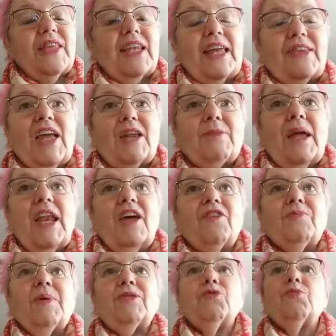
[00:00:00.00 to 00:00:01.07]
like that in my life,
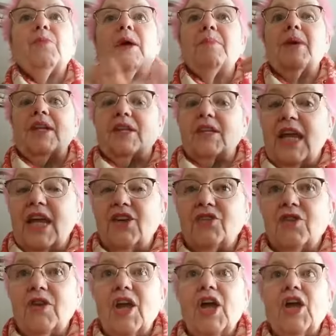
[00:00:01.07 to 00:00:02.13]
but through my
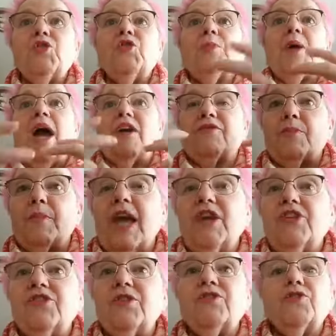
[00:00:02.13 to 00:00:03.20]
meditation, through my
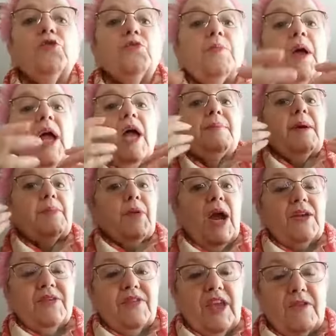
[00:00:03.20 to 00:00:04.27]
affirmations, through my
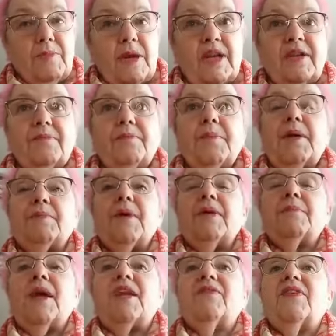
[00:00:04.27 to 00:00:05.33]
practicing of my
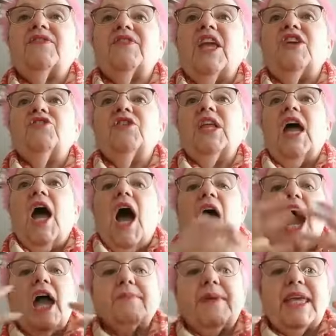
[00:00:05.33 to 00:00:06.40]
manifestation,
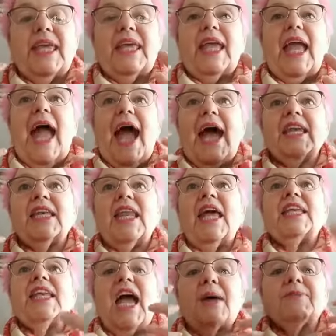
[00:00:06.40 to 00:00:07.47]
I be ad
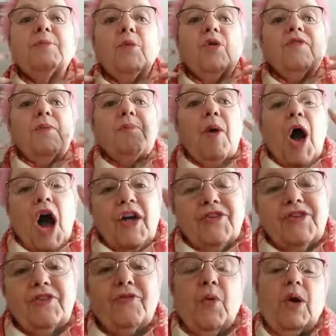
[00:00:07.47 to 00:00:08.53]
adapted more of a
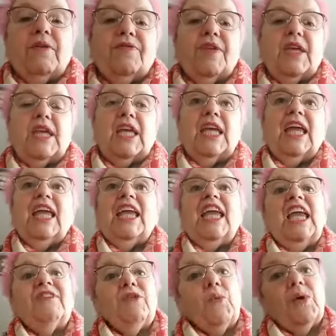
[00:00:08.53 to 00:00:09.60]
positive way of thinking.
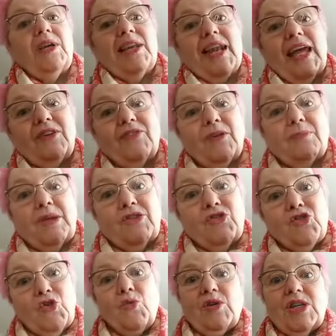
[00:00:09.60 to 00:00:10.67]
Even when life can be
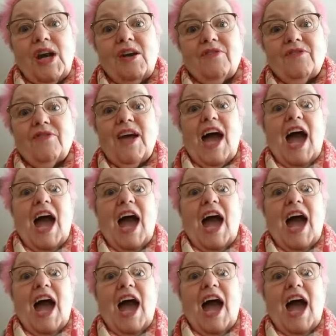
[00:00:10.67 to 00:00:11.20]
so tough,